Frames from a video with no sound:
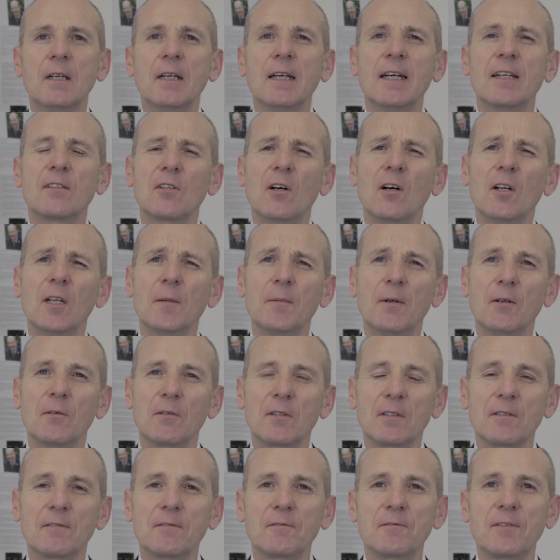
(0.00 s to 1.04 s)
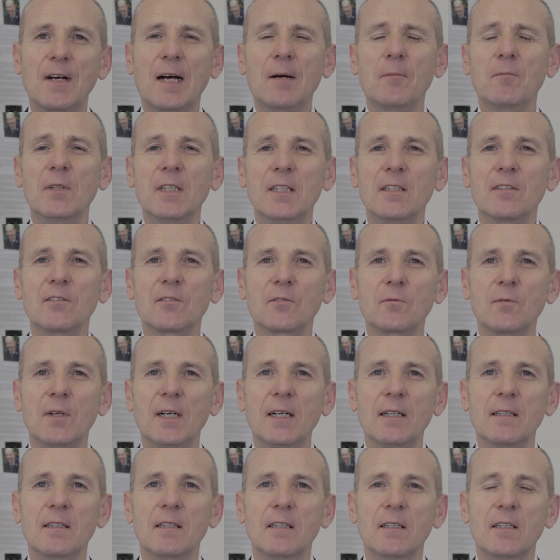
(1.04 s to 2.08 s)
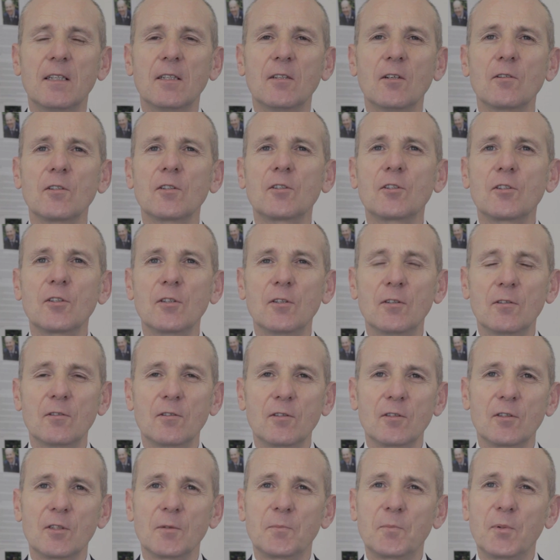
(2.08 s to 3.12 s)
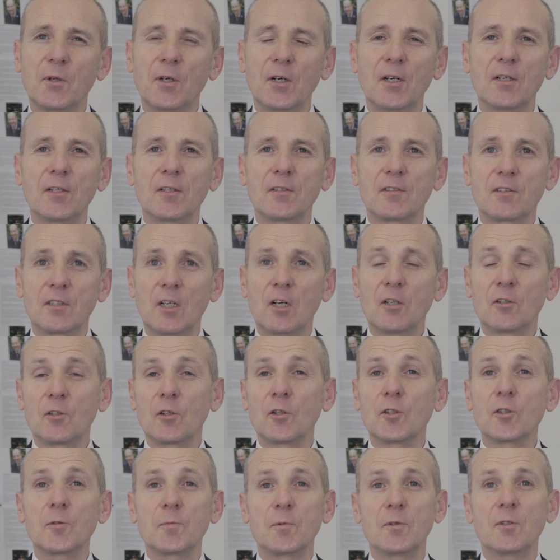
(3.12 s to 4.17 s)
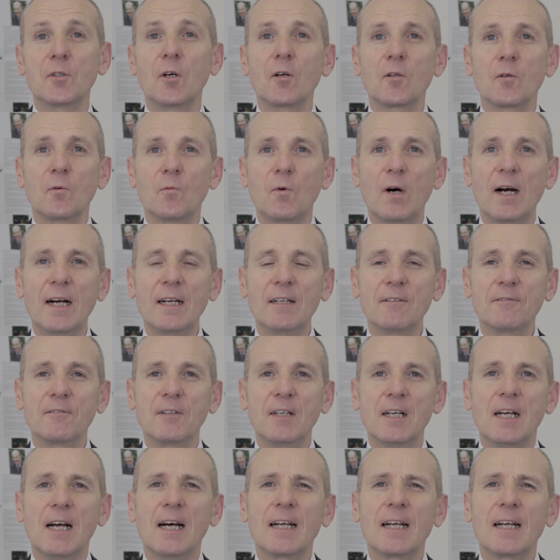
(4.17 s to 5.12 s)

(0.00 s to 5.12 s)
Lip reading: It's all about the family as well. You know, the children, the parents, the husband or the wife.